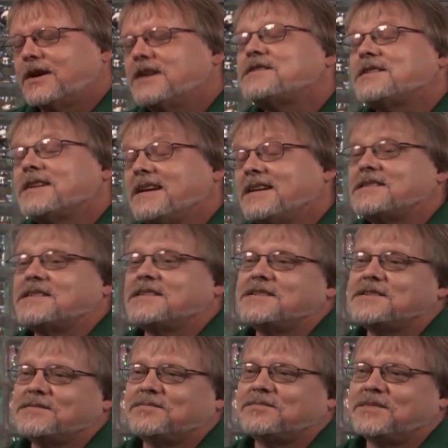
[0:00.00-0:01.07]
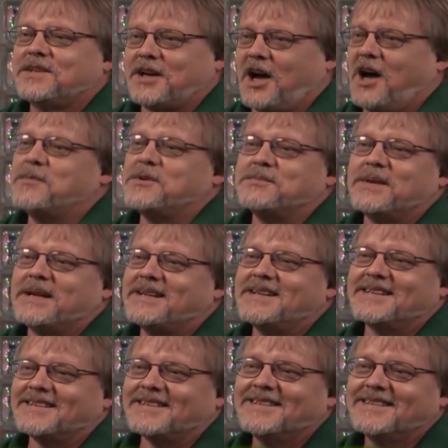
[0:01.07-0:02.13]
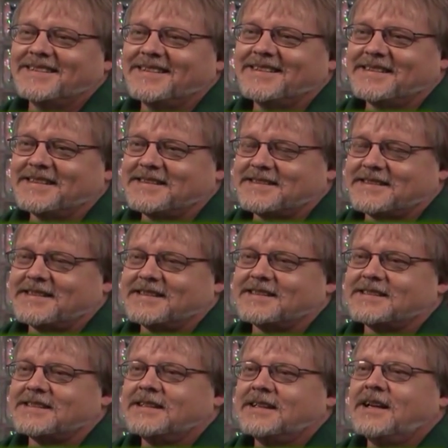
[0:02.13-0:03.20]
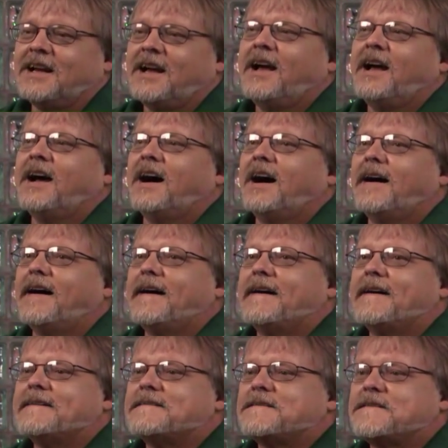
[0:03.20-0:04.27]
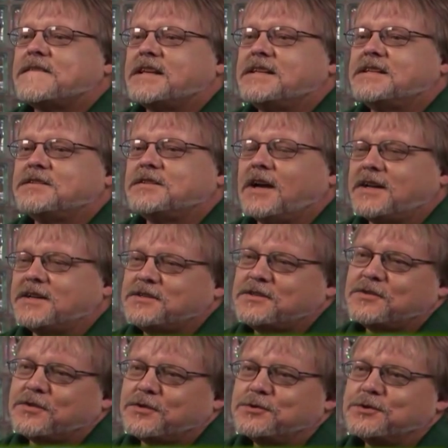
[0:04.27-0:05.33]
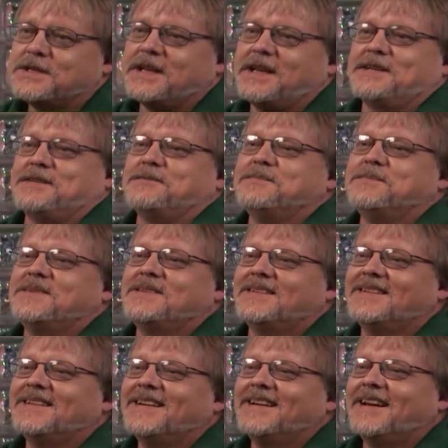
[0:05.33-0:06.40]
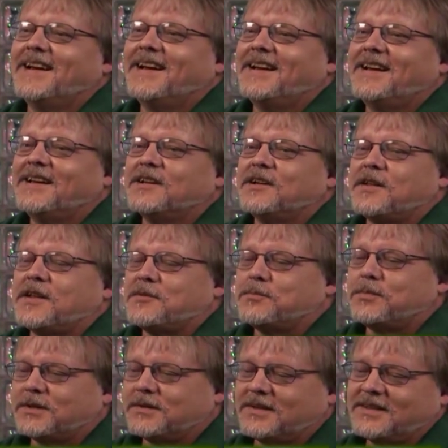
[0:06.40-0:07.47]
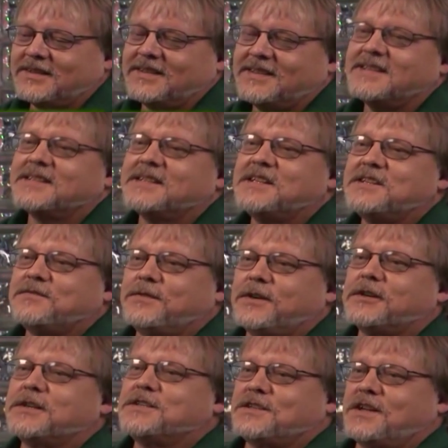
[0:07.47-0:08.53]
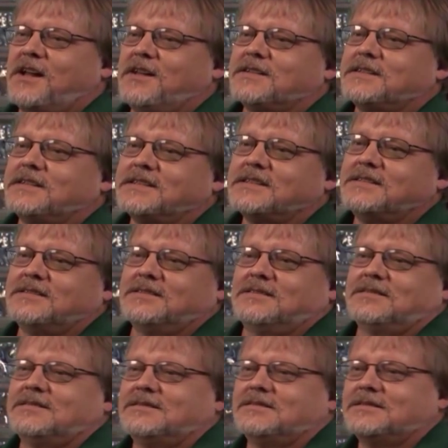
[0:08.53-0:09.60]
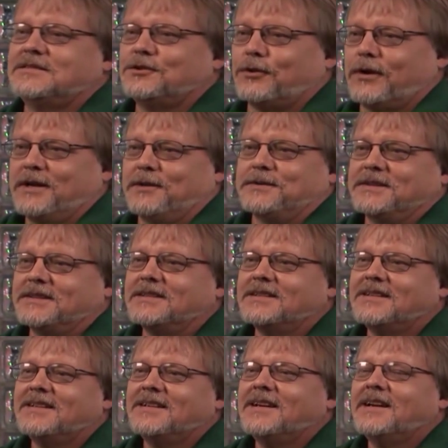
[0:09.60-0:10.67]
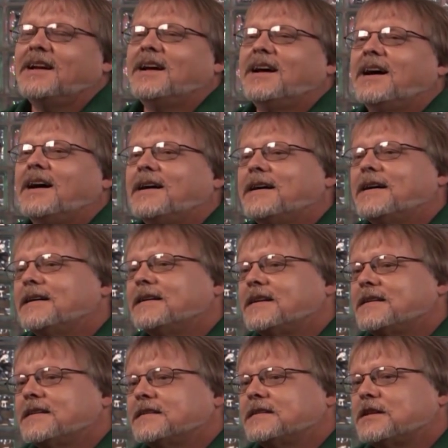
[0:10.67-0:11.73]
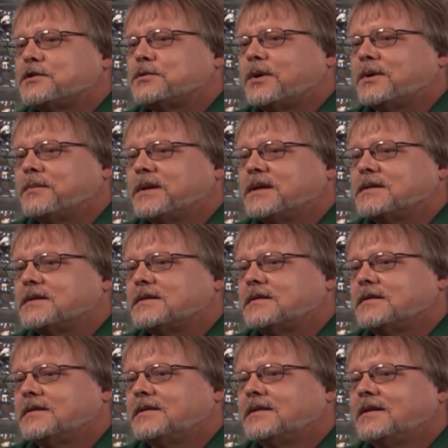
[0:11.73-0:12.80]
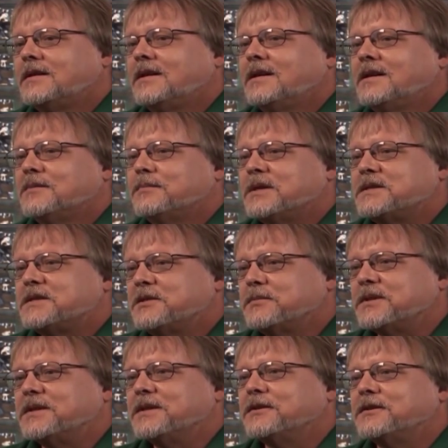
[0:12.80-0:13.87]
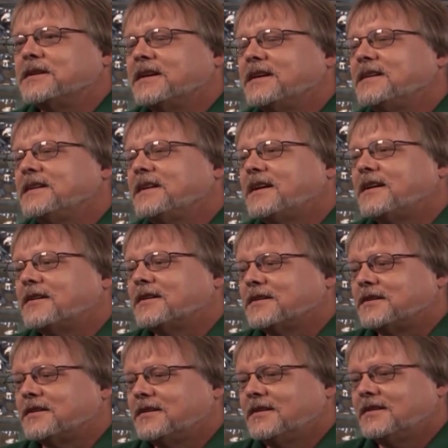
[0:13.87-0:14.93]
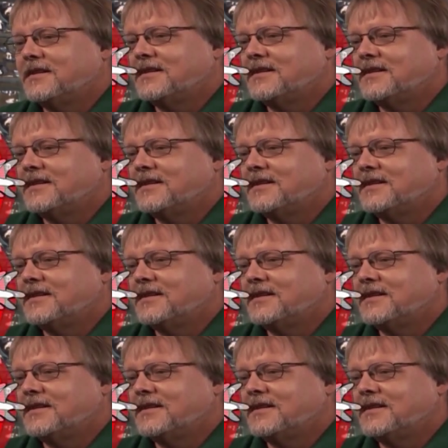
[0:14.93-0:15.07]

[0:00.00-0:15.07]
Ray Stantz is the common man in these things. He's got his enthusiasms and all that, but in the end, he's very solidly grounded. And I think that's what makes him an entertaining character.